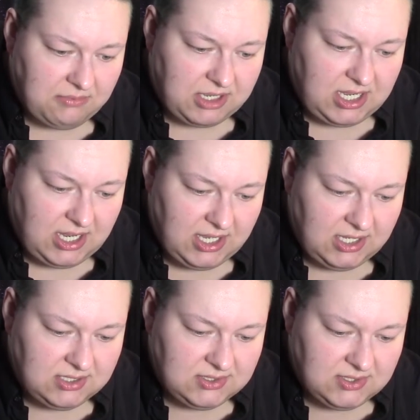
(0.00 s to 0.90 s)
I'm
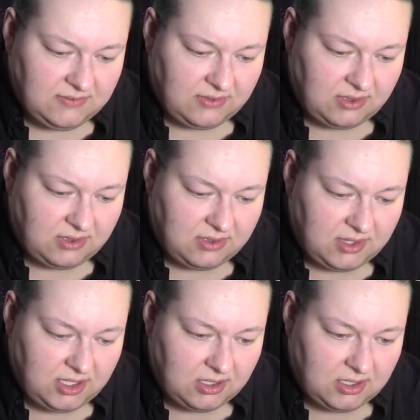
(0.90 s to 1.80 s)
kind of
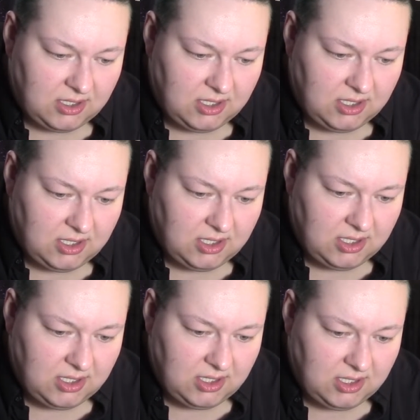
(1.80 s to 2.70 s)

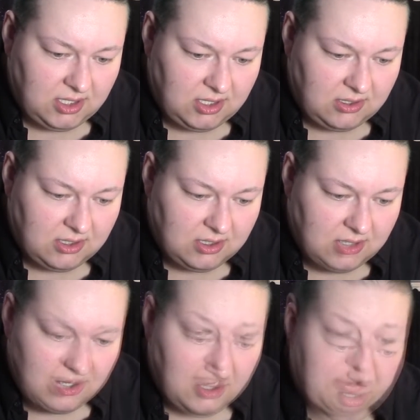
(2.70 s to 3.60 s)
thinking...
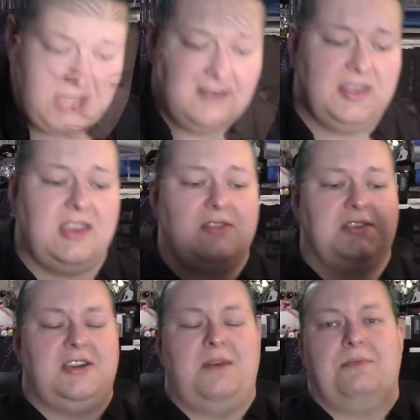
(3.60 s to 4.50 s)
I'm kind of thinking
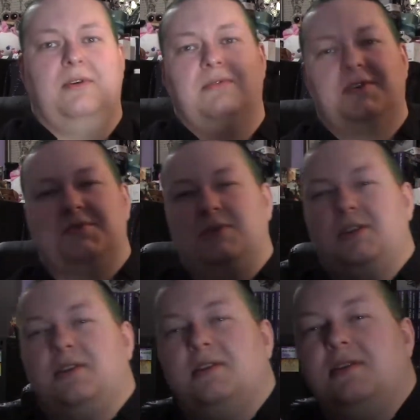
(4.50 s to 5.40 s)
the top row looks
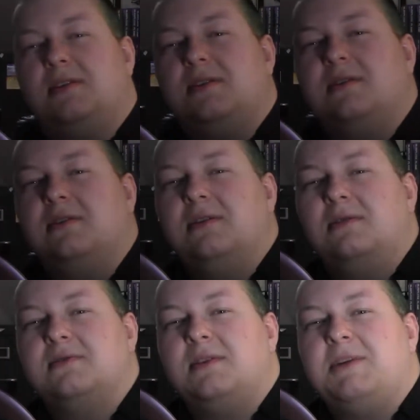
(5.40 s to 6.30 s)
really good.
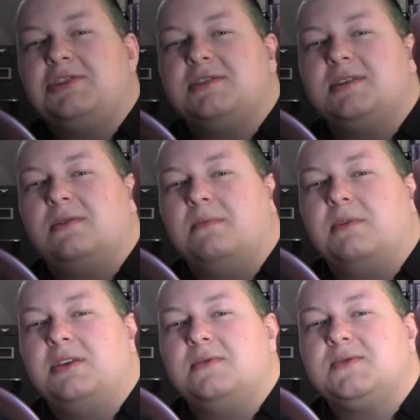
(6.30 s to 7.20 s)
So I might just
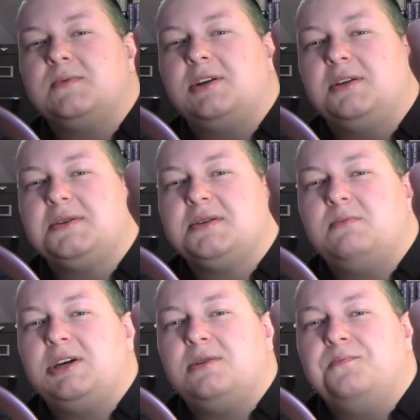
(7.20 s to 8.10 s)
incorporate those three colors
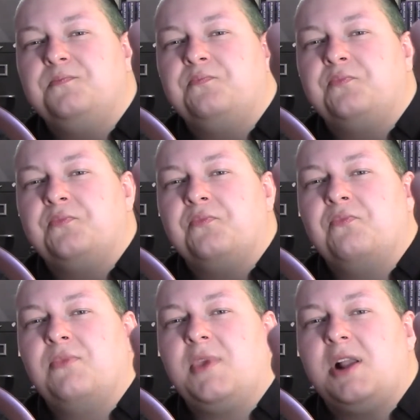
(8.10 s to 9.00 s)
somehow.
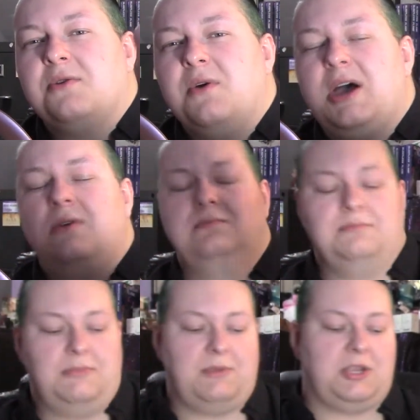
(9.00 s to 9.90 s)
I don't know how,
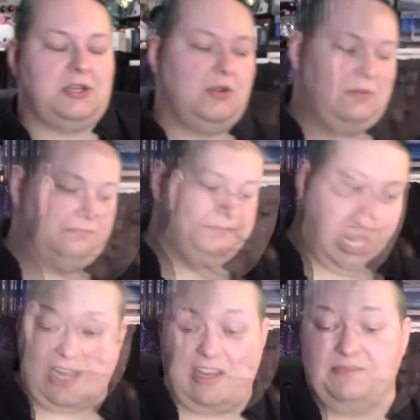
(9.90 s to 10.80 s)
but I'm going to do it.
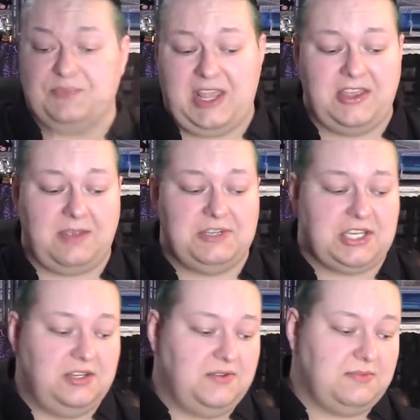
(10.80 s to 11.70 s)
I don't know. I think I'm
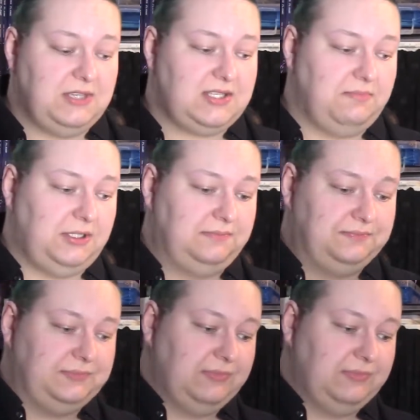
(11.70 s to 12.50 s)
just going to do something simple.